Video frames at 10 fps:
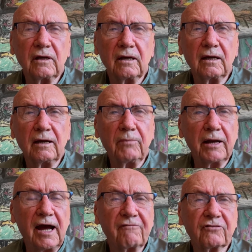
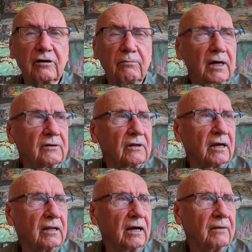But after a month,
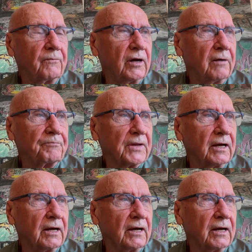I thought, well,